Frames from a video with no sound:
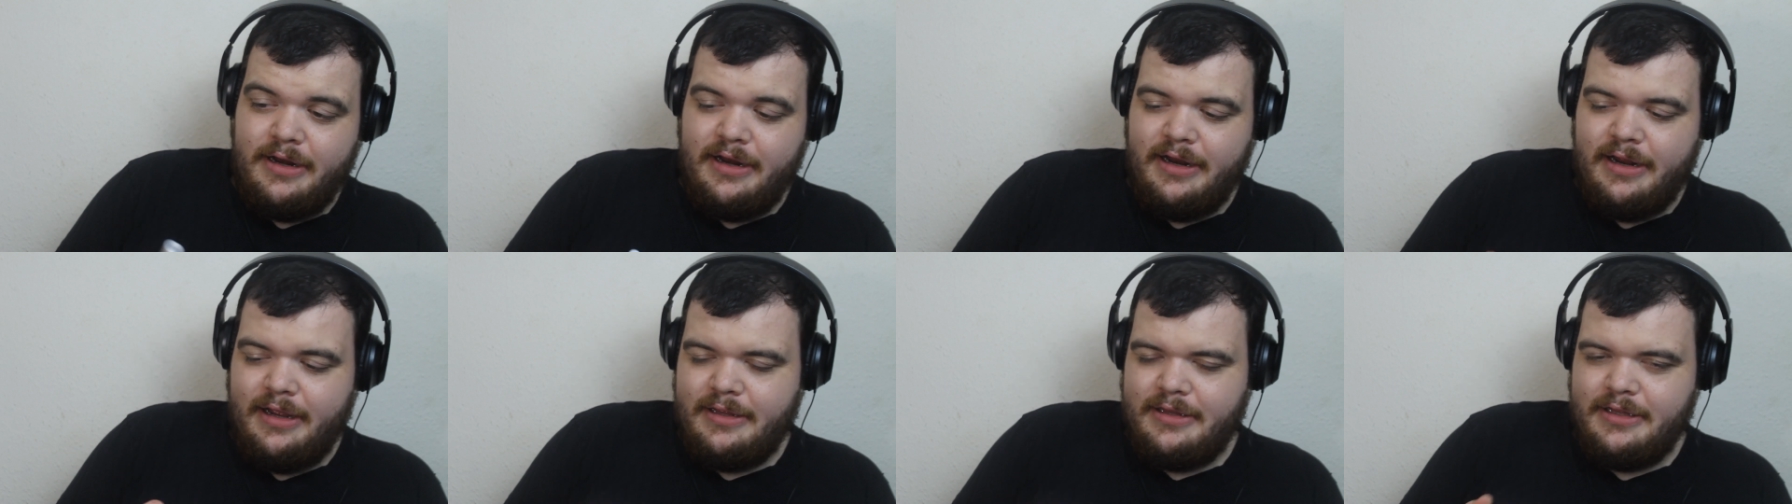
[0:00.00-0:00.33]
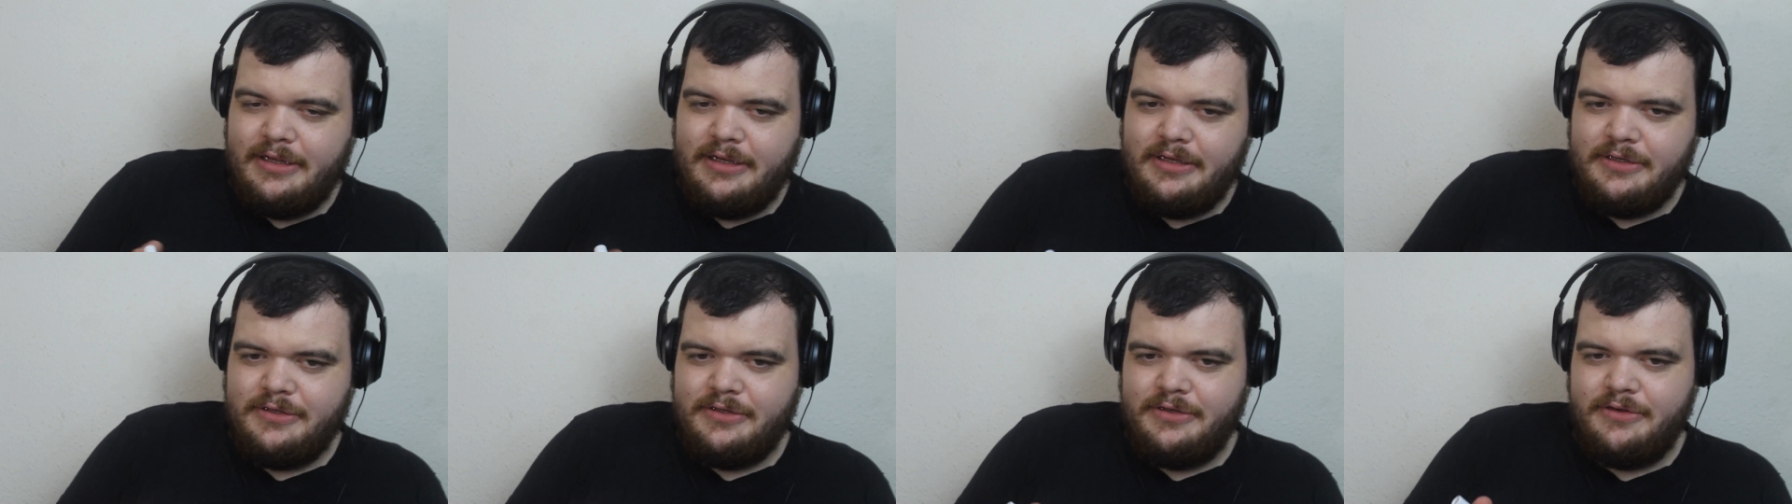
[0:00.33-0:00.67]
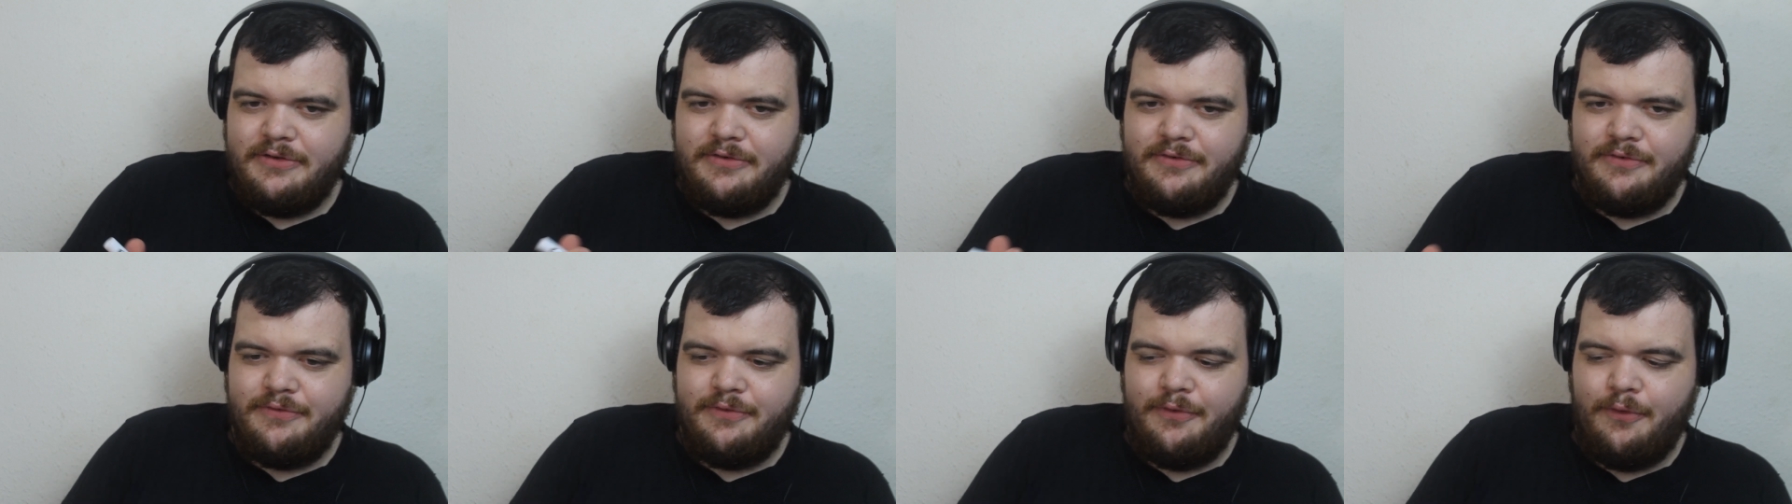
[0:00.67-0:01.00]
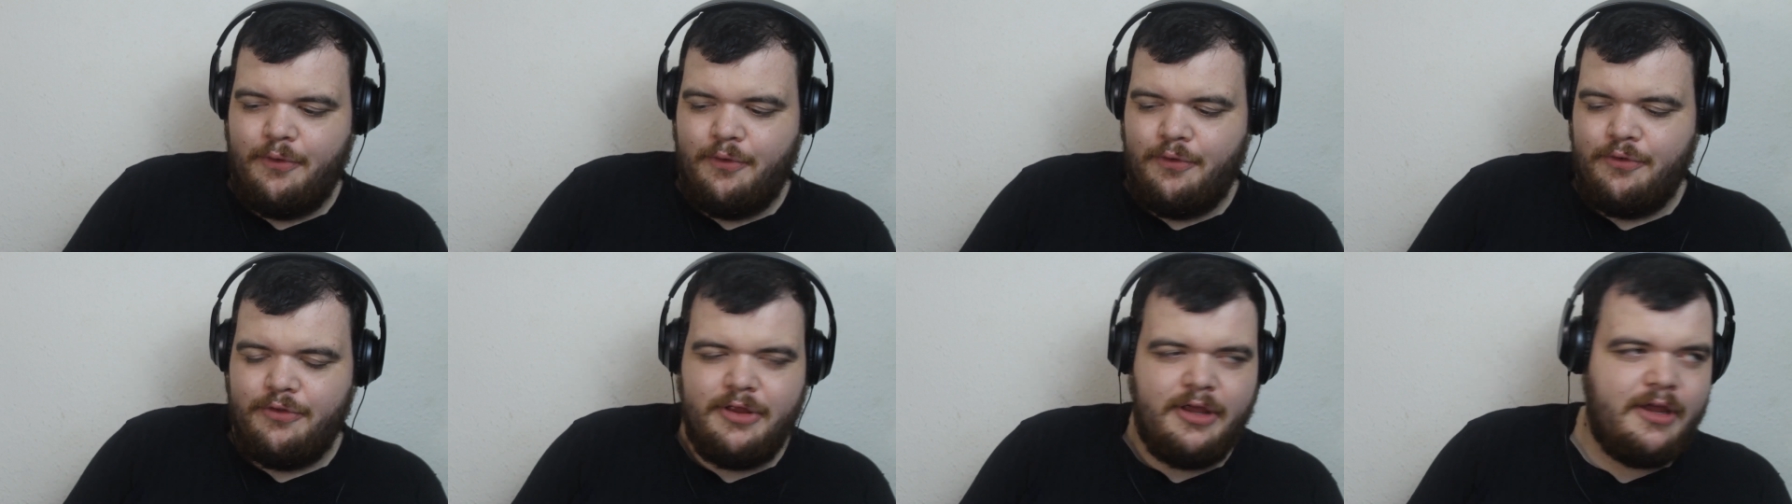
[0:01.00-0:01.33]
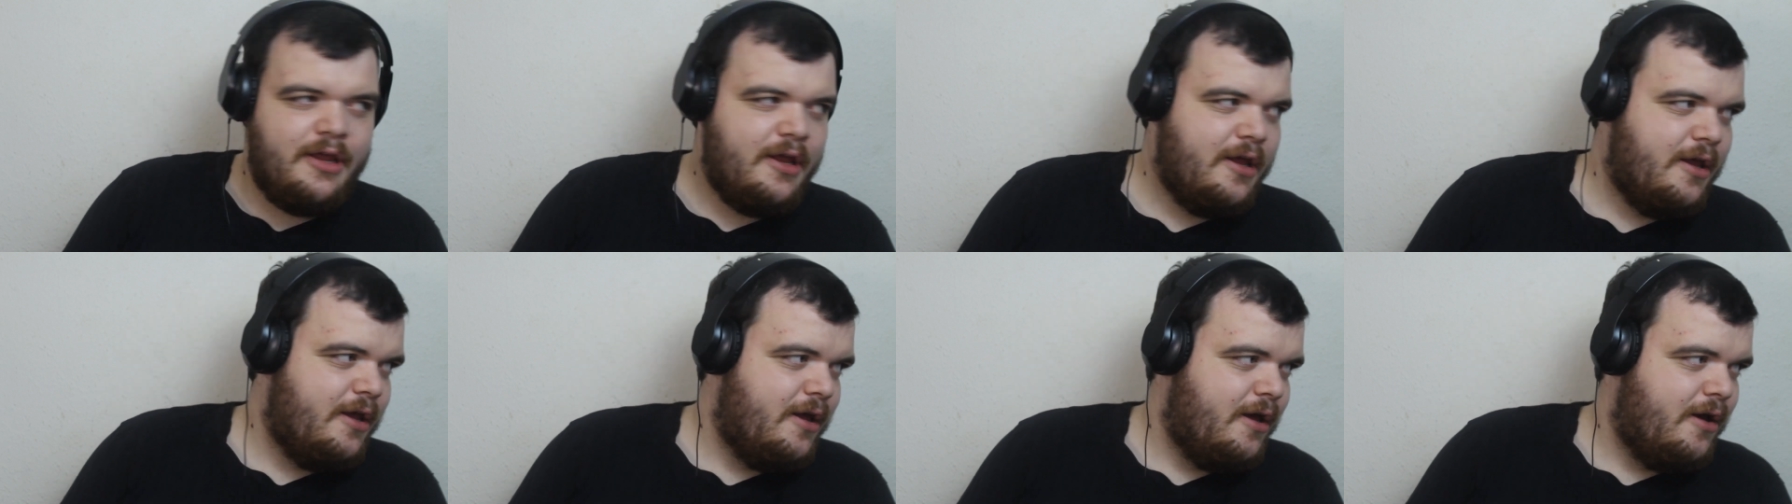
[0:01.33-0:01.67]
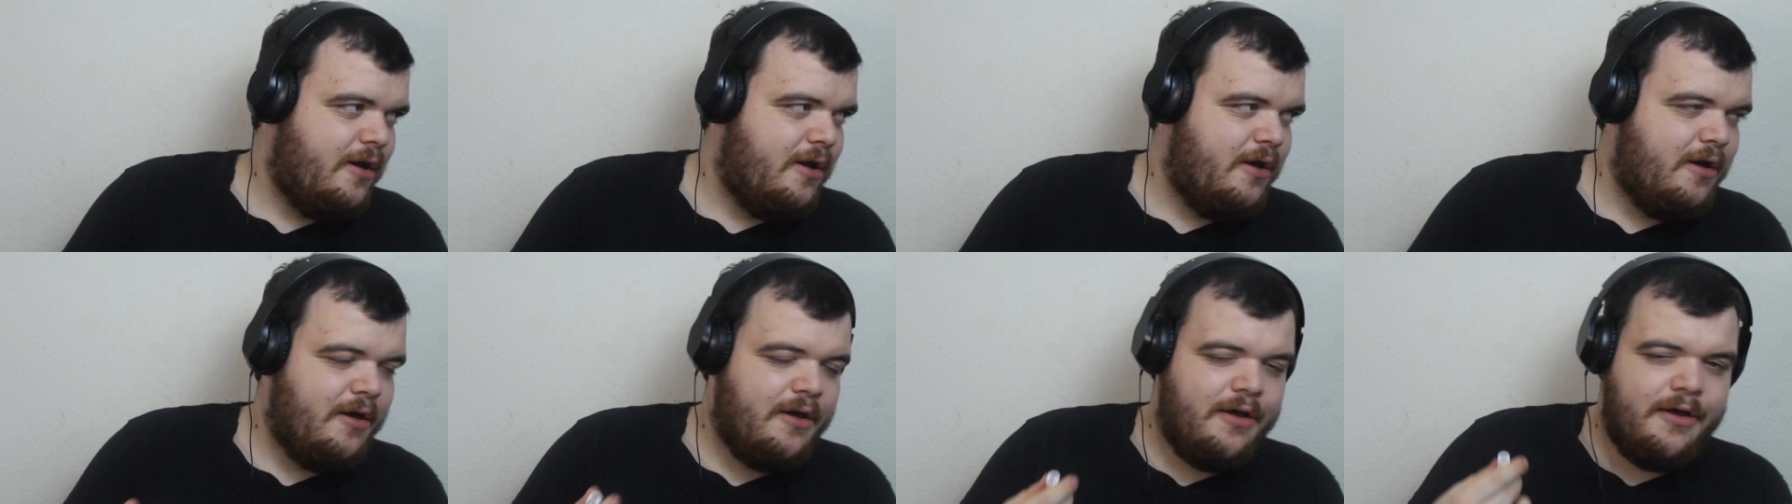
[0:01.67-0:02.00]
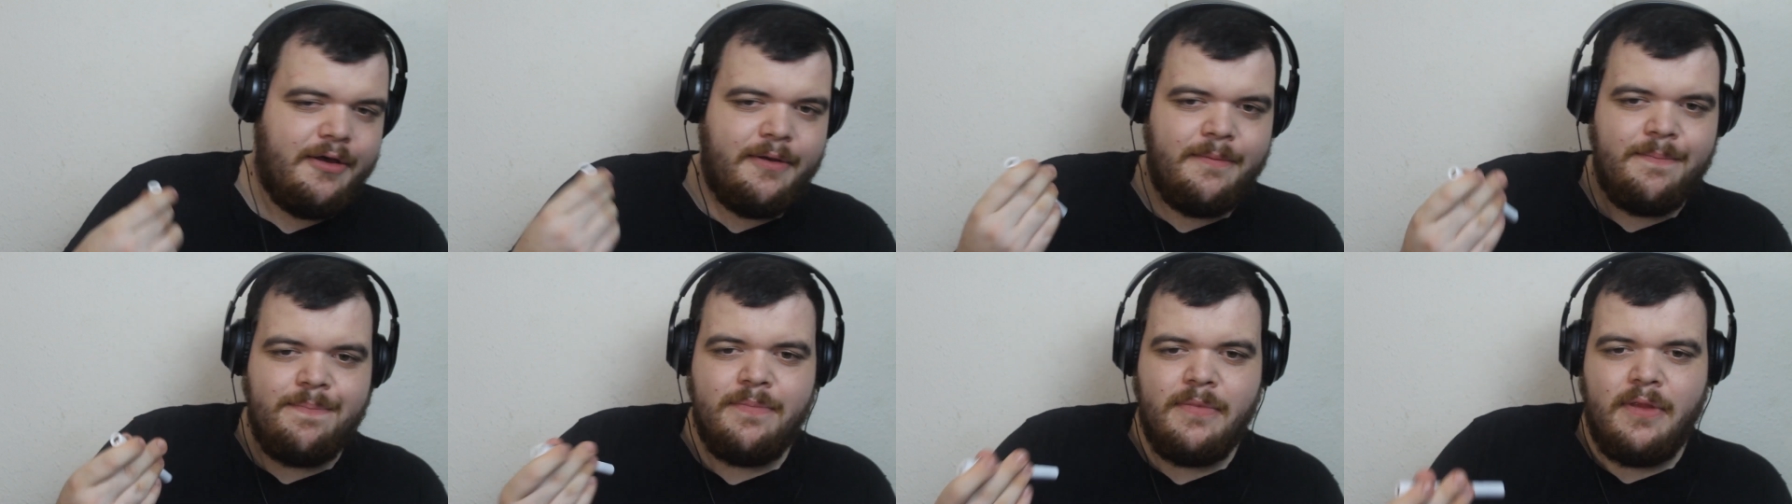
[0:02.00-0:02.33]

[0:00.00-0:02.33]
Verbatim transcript: like these for the uh,